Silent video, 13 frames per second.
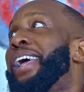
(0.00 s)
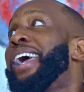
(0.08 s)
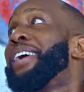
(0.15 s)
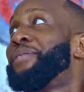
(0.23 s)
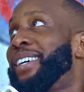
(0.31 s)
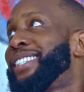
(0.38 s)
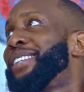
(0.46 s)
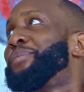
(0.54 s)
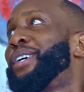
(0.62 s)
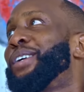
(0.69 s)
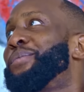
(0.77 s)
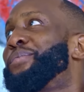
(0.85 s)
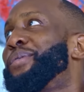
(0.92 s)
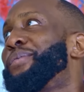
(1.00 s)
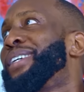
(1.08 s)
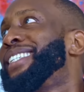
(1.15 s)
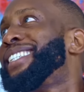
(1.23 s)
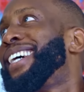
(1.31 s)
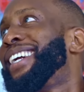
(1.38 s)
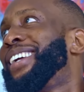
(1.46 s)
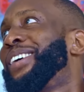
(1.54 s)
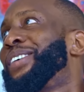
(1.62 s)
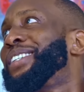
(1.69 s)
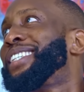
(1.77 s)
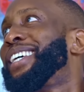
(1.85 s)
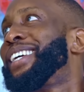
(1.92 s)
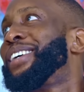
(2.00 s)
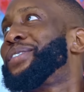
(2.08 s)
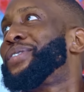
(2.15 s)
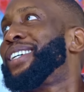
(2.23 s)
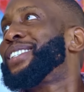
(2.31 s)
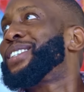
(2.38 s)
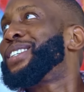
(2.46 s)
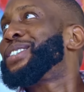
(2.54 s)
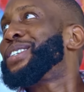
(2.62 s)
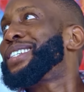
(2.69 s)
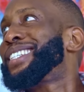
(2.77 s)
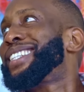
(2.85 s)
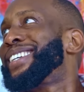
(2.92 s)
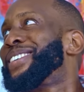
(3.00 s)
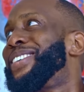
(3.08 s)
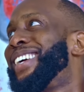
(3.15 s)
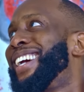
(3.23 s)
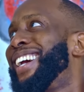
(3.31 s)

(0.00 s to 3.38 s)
Yeah, if I see, but don't put me inside now. You say your friends, you don't trust them.